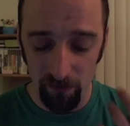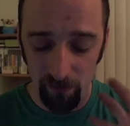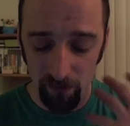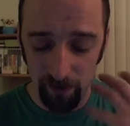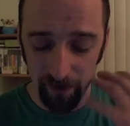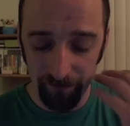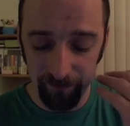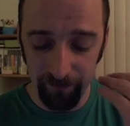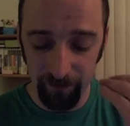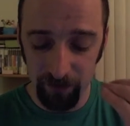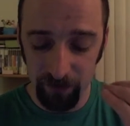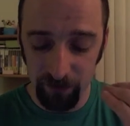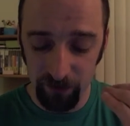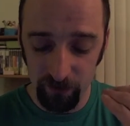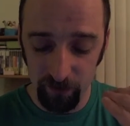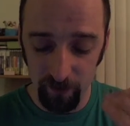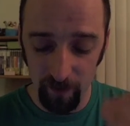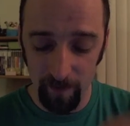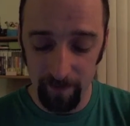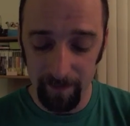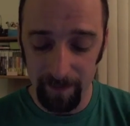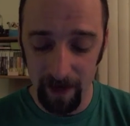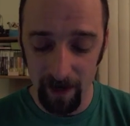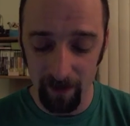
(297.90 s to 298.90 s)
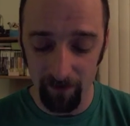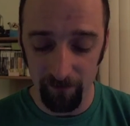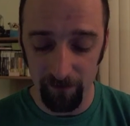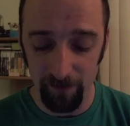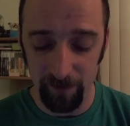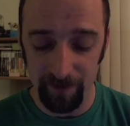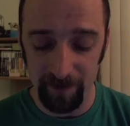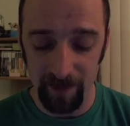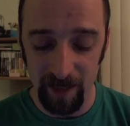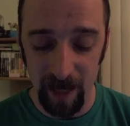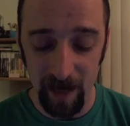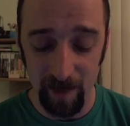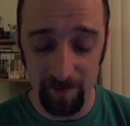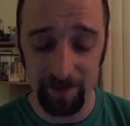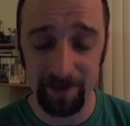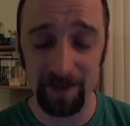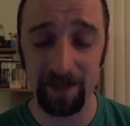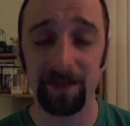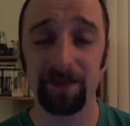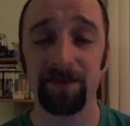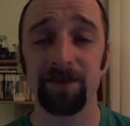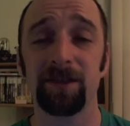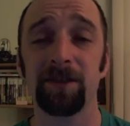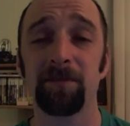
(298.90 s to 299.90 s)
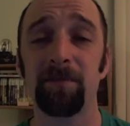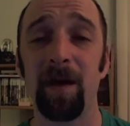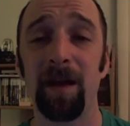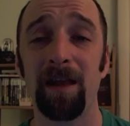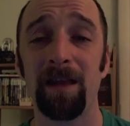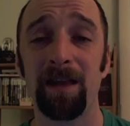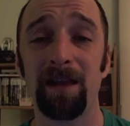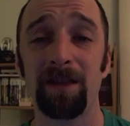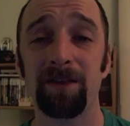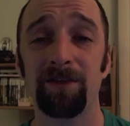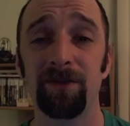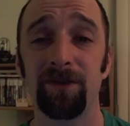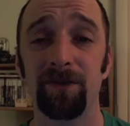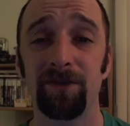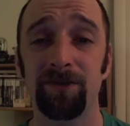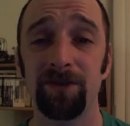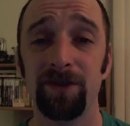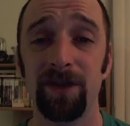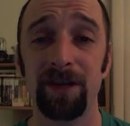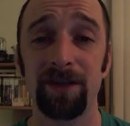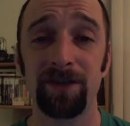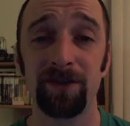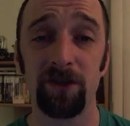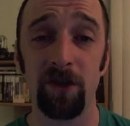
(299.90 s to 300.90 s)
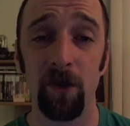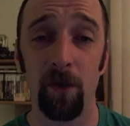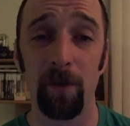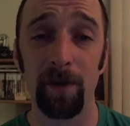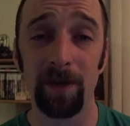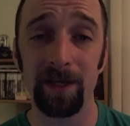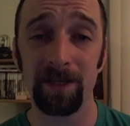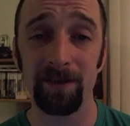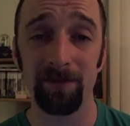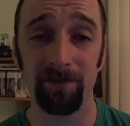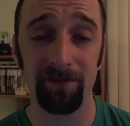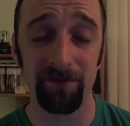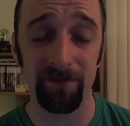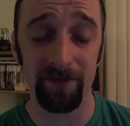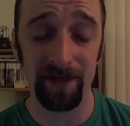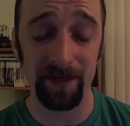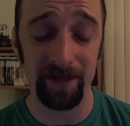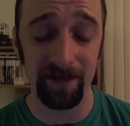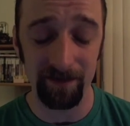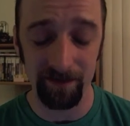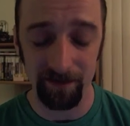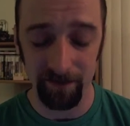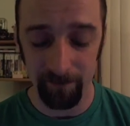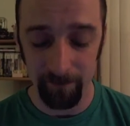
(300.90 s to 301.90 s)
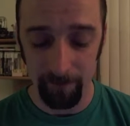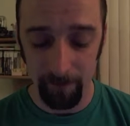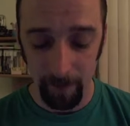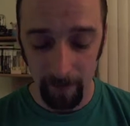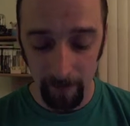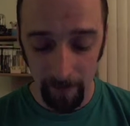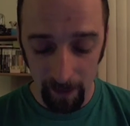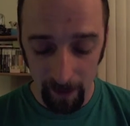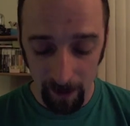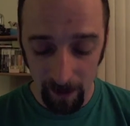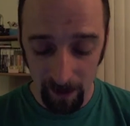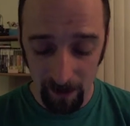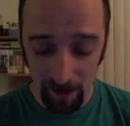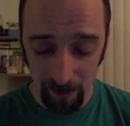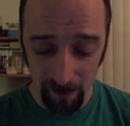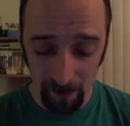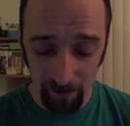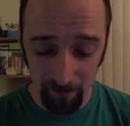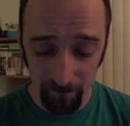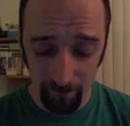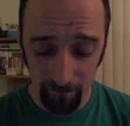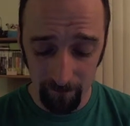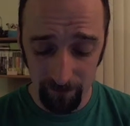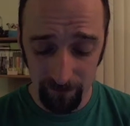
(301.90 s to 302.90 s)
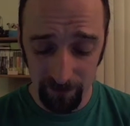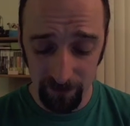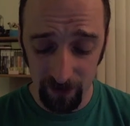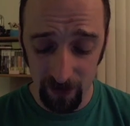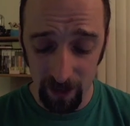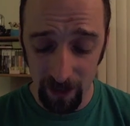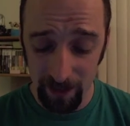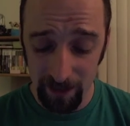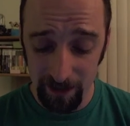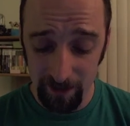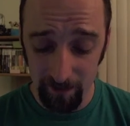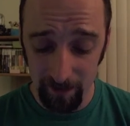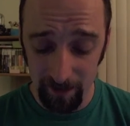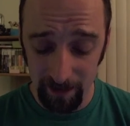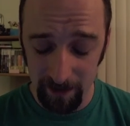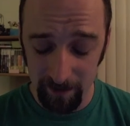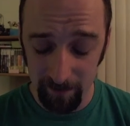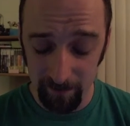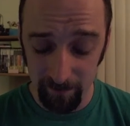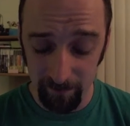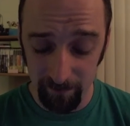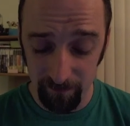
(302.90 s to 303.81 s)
if you swipe down from the top to get the Spotlight search, it's going to freeze. So I spent